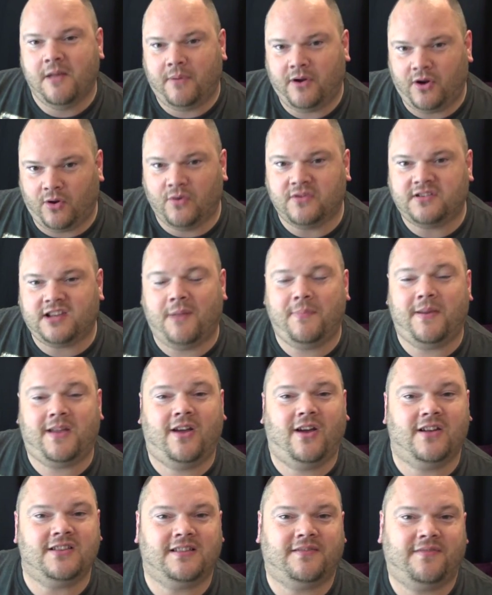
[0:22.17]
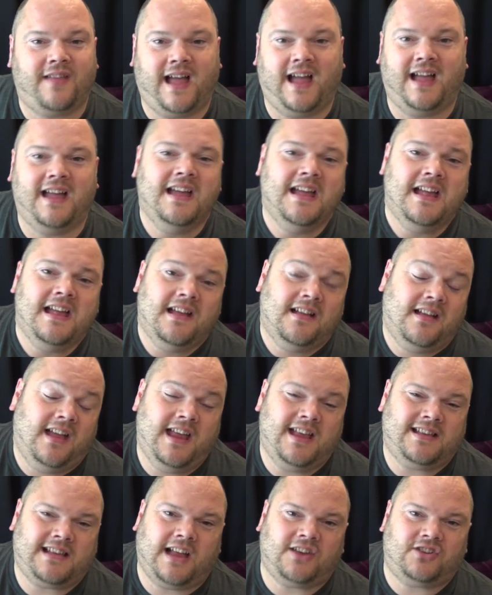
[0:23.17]
But also because of that,
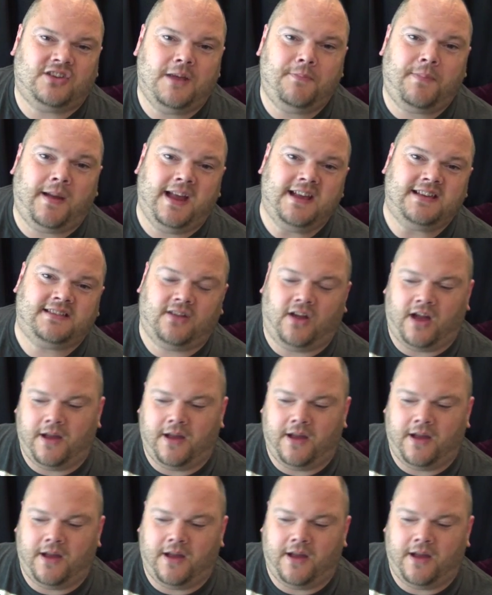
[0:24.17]
it's actually based